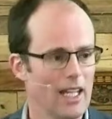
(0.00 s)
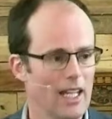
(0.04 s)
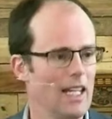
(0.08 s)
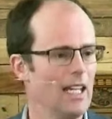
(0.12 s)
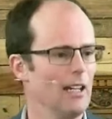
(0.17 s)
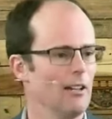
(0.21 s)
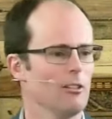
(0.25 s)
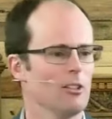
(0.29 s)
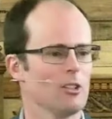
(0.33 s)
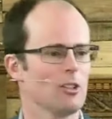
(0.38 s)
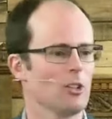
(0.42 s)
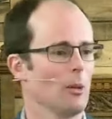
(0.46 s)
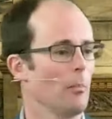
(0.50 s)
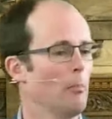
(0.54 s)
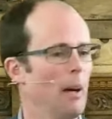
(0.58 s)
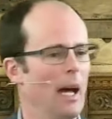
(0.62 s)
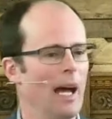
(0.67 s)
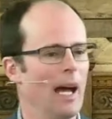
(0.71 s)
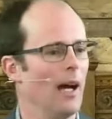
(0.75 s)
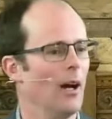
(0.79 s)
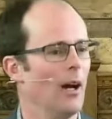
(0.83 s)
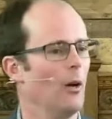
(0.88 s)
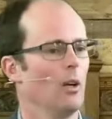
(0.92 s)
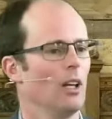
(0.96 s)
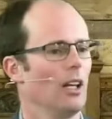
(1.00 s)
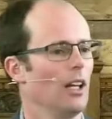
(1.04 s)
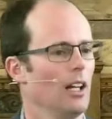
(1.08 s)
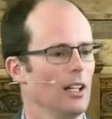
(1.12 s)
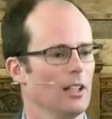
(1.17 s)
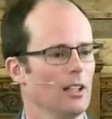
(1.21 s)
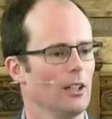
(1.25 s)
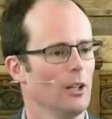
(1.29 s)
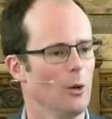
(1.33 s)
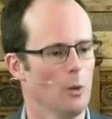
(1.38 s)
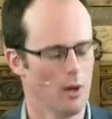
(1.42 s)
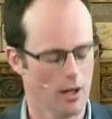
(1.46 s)
Here is a power
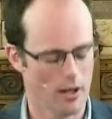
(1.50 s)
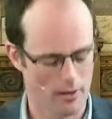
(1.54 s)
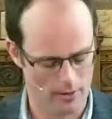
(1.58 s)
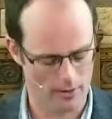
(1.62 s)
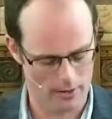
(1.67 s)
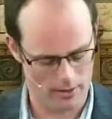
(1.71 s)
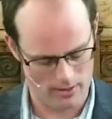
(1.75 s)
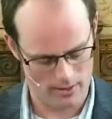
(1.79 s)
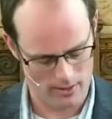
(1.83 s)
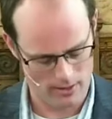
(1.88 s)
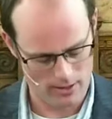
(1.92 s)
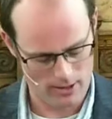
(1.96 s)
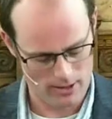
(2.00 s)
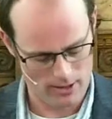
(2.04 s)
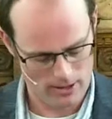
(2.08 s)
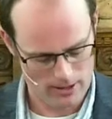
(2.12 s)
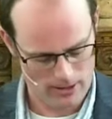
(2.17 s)
like no other.